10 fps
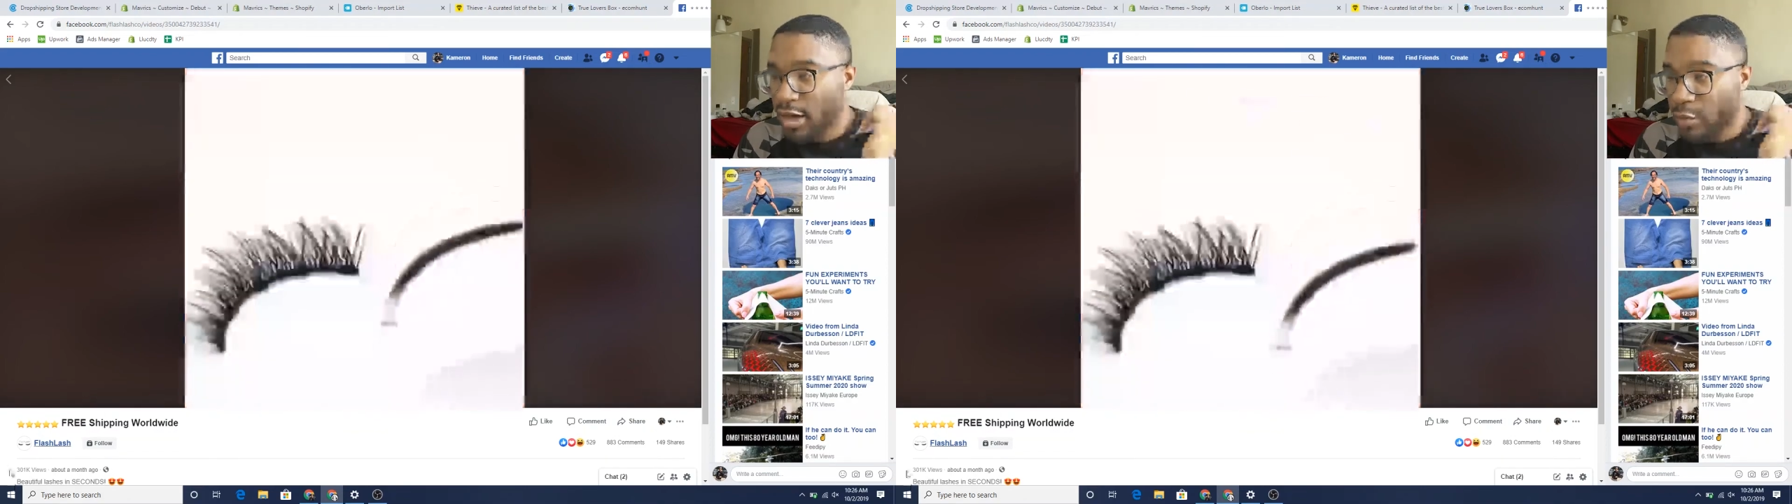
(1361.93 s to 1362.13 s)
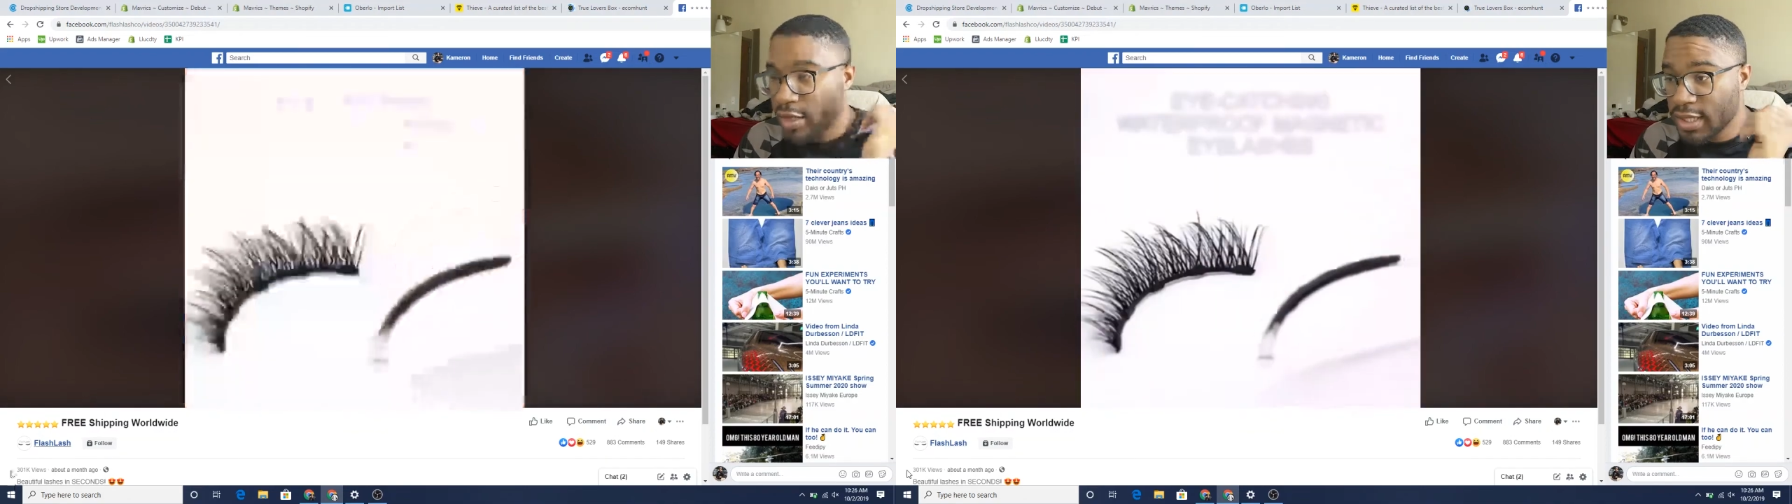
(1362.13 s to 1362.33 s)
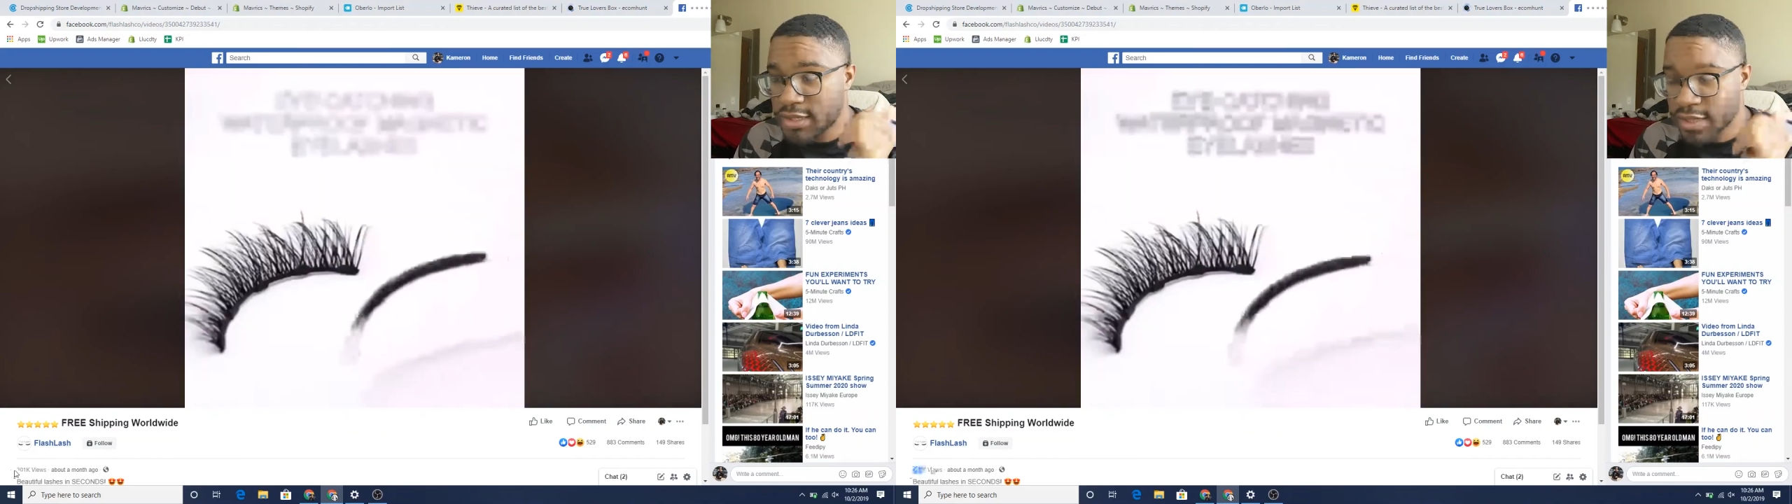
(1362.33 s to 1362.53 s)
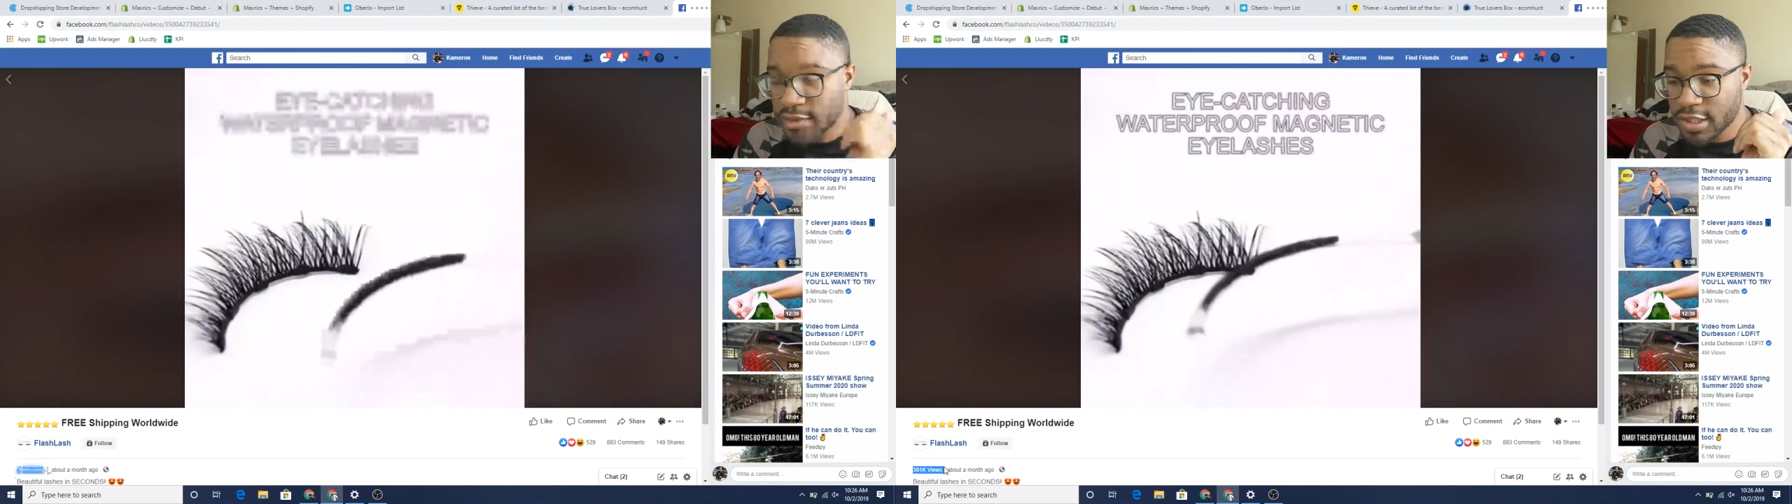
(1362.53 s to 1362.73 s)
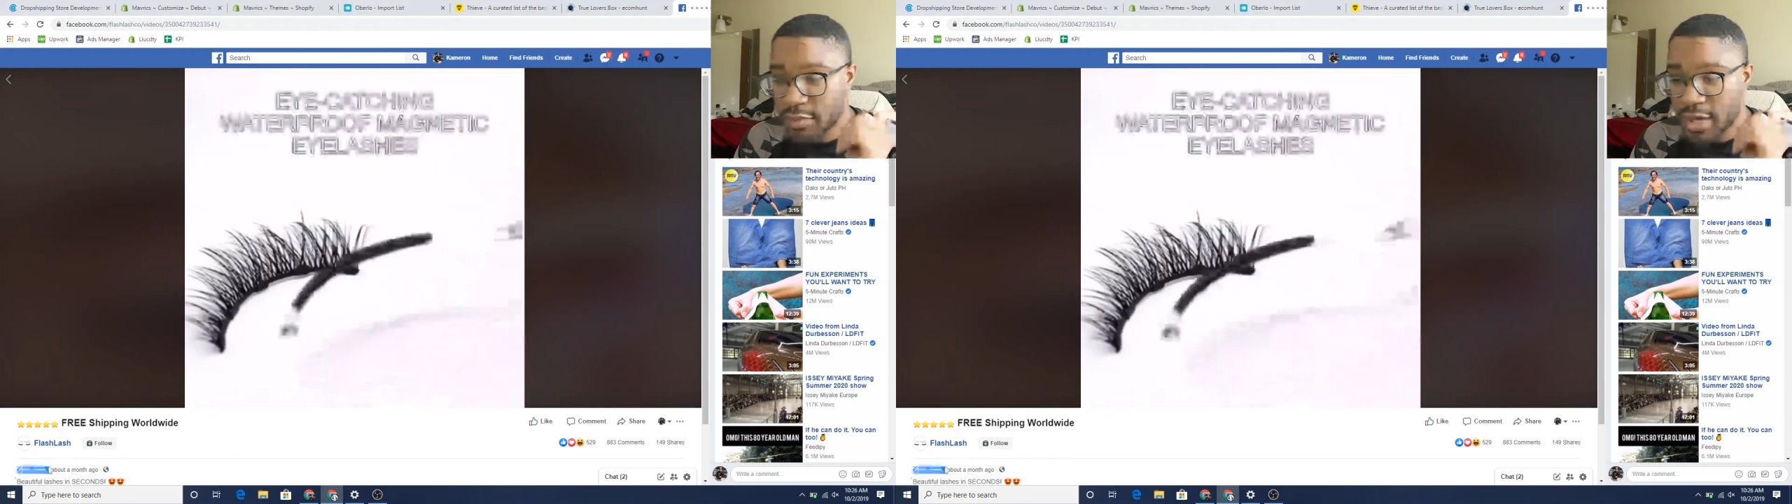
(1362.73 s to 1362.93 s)
We can tell
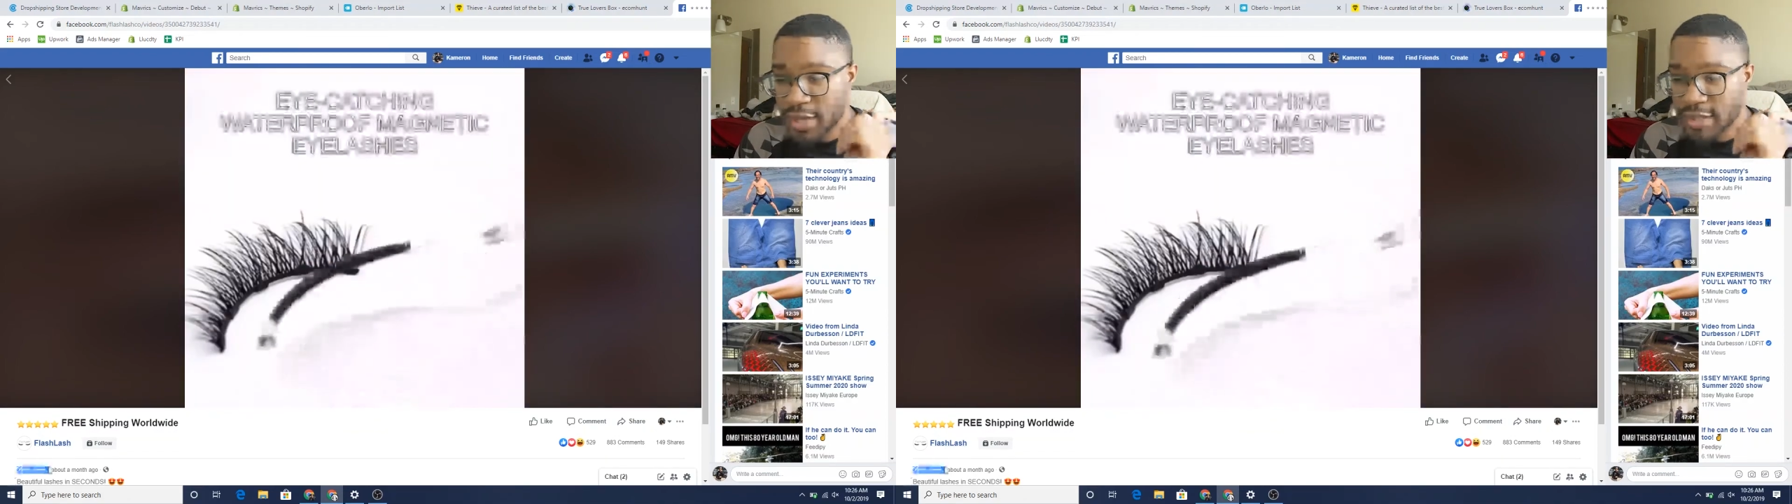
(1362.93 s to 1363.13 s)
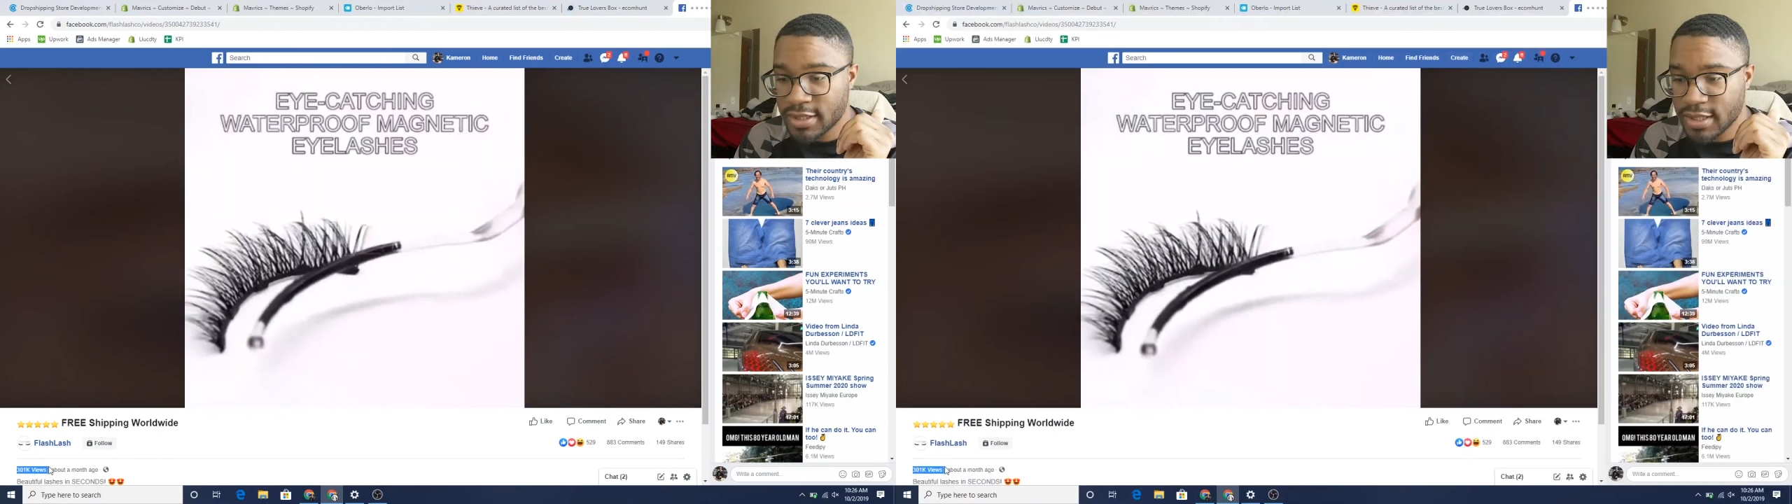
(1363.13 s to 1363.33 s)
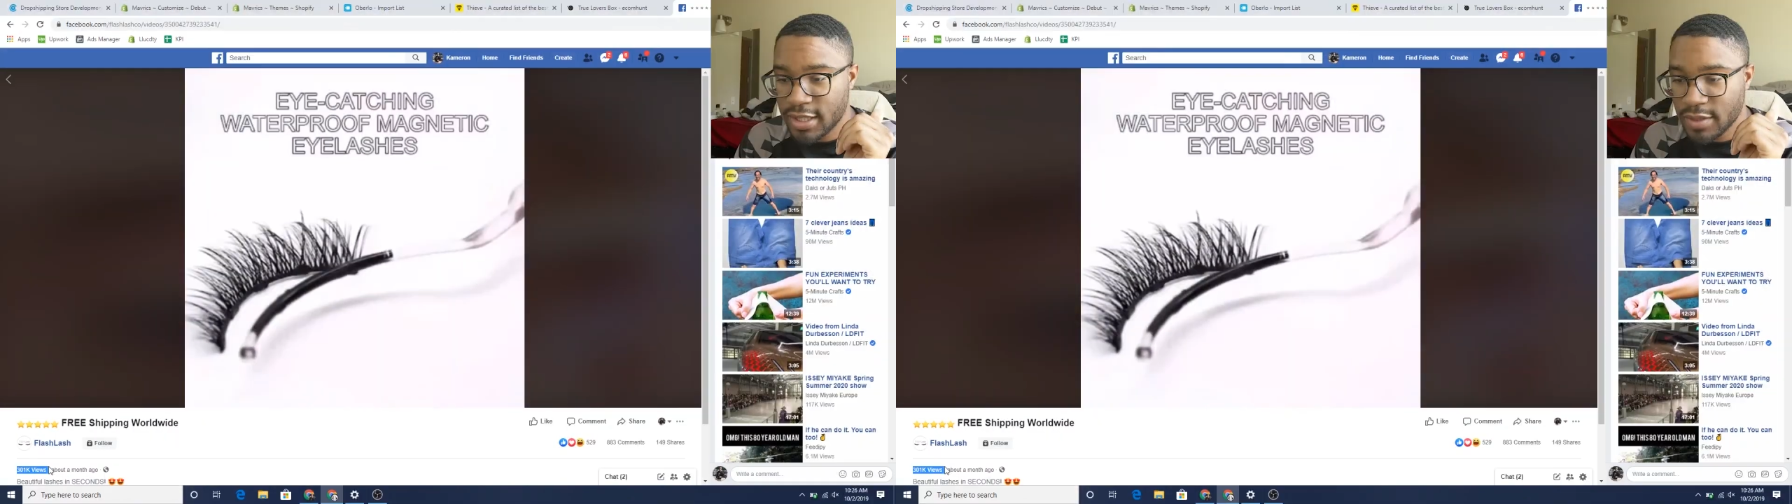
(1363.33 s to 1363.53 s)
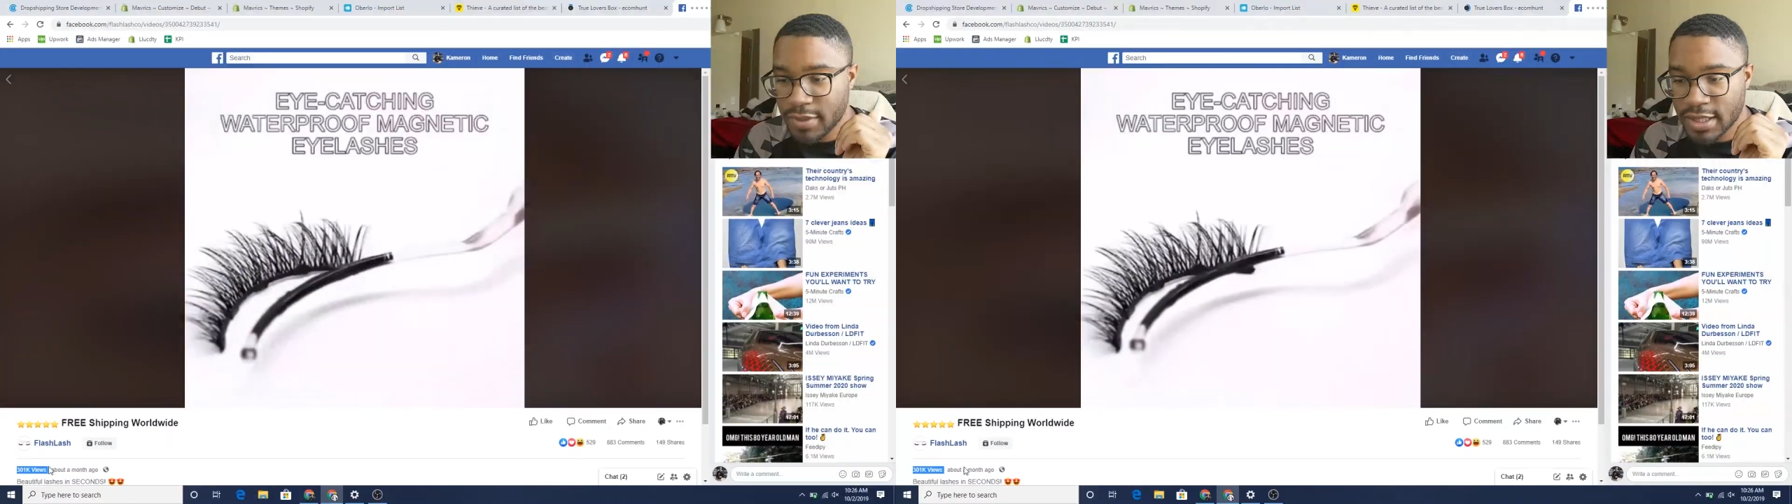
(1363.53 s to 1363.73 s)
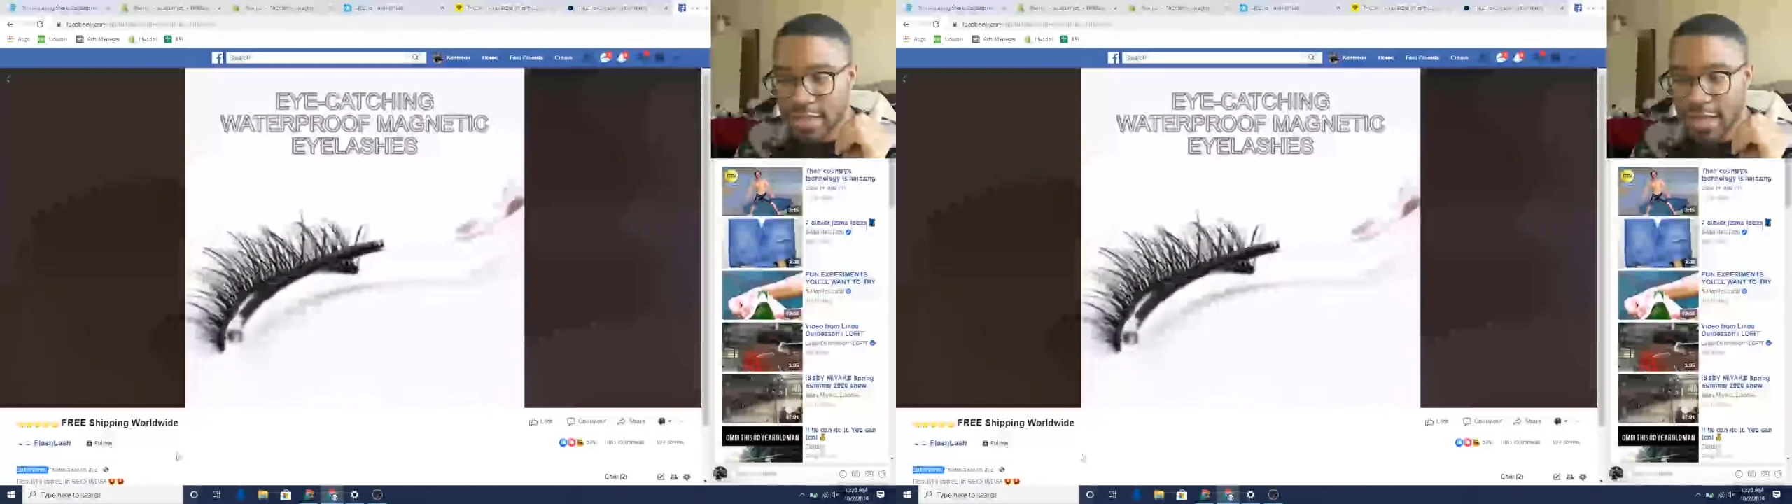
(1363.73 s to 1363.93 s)
that this product is selling because